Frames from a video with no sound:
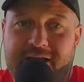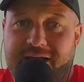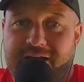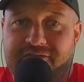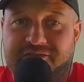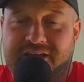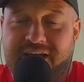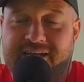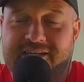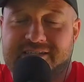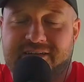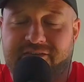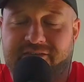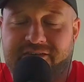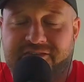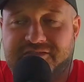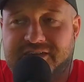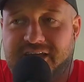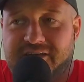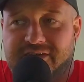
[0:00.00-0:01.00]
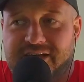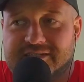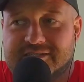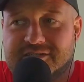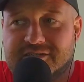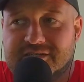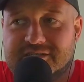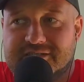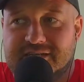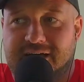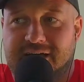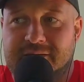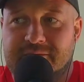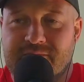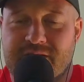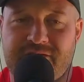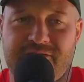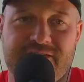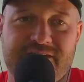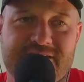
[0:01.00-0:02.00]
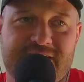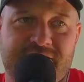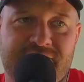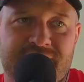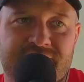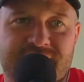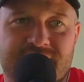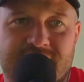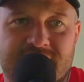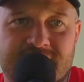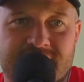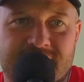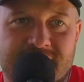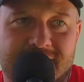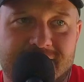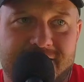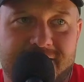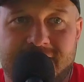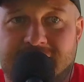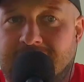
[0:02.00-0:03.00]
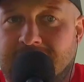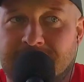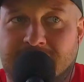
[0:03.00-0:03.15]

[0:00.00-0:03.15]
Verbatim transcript: if Dave if Dave has a good time, if he's having fun, then I'm